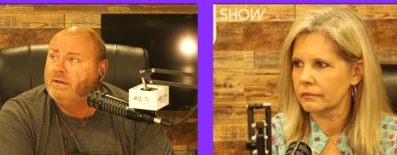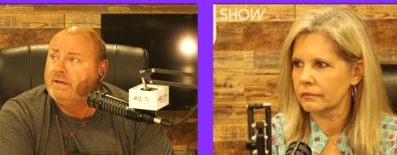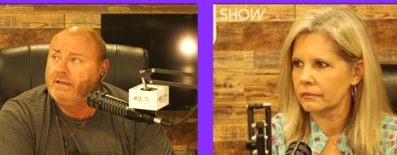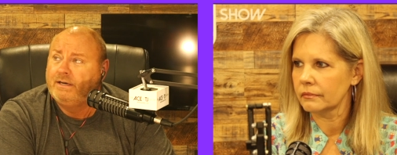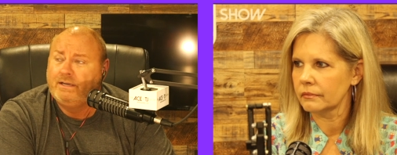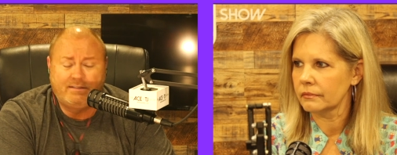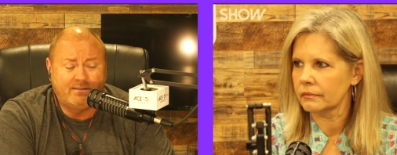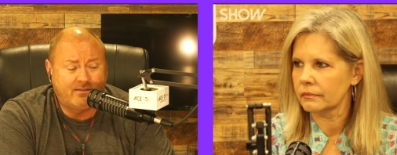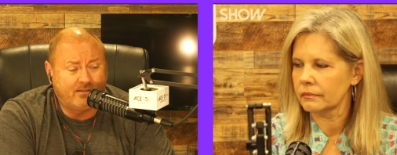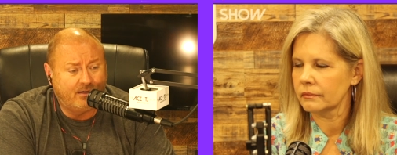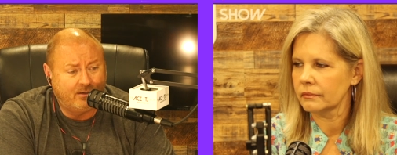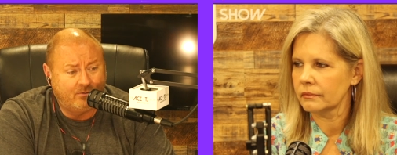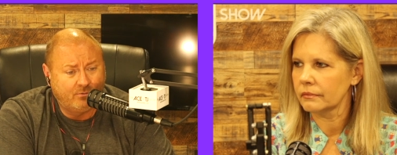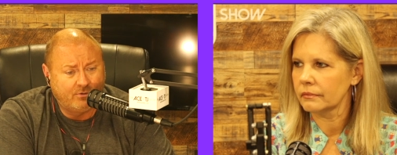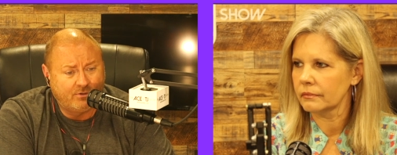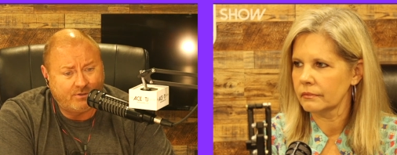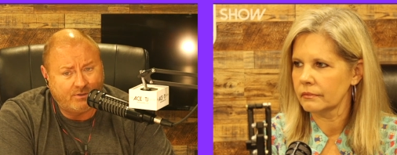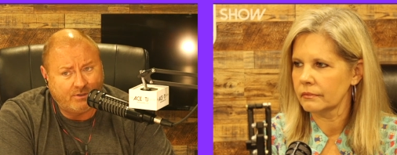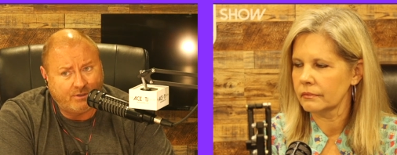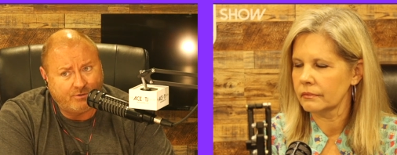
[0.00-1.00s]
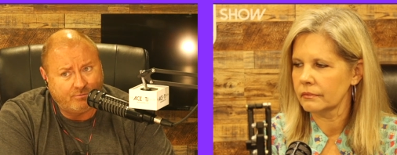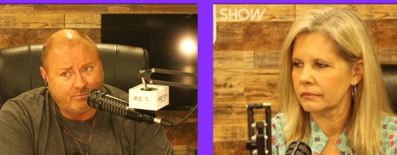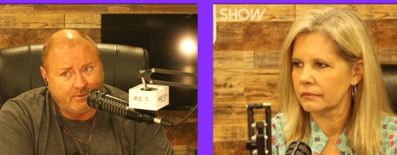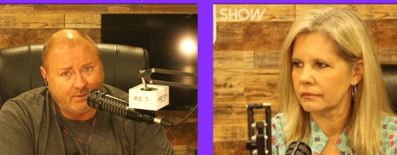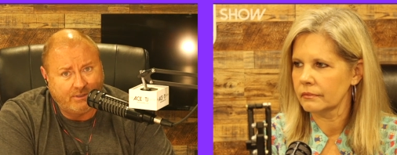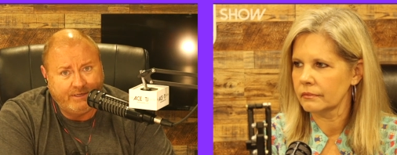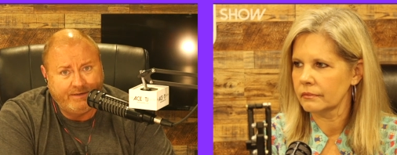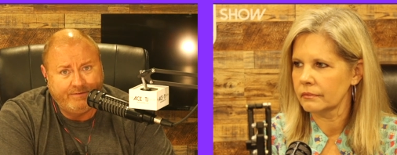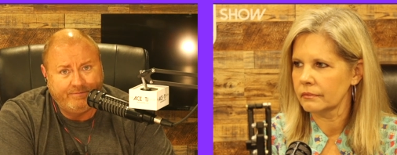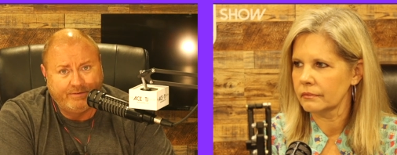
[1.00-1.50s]
Speaker 1: And he said with such
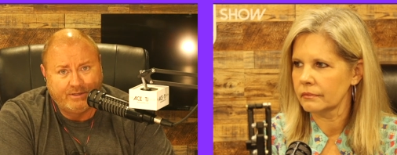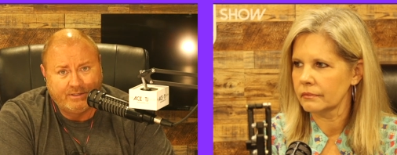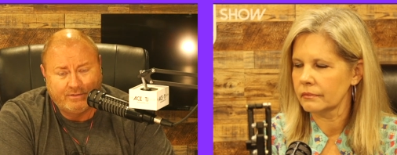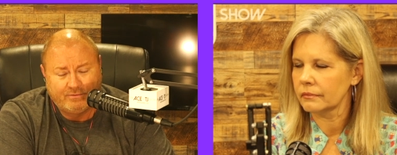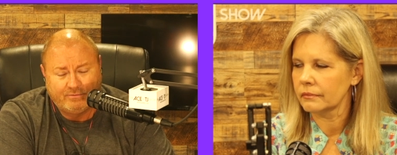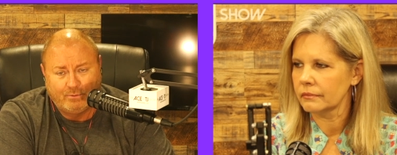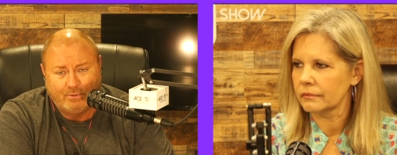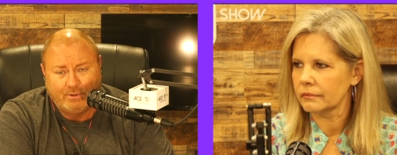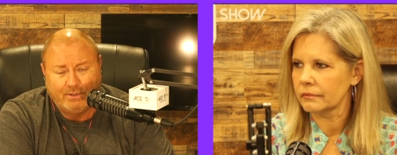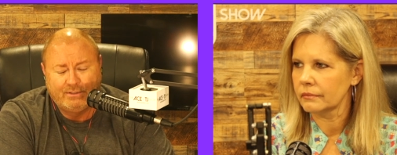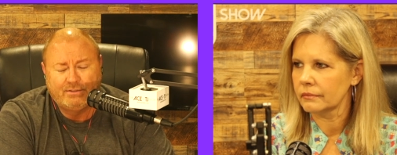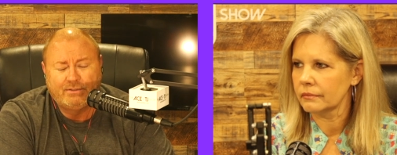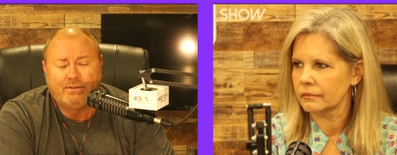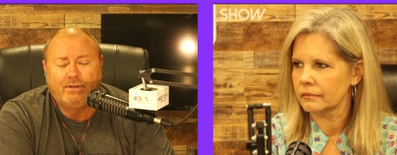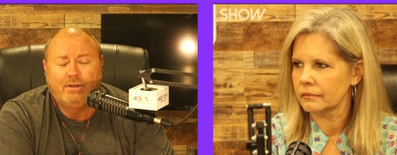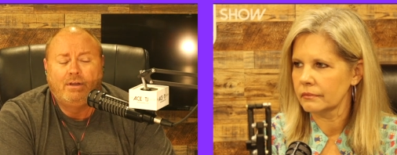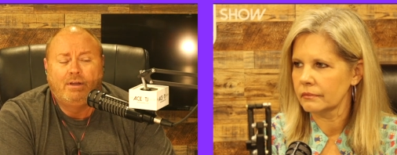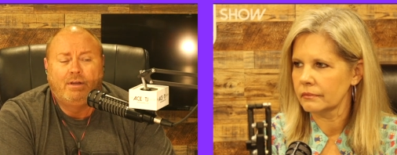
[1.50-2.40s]
relief in his voice,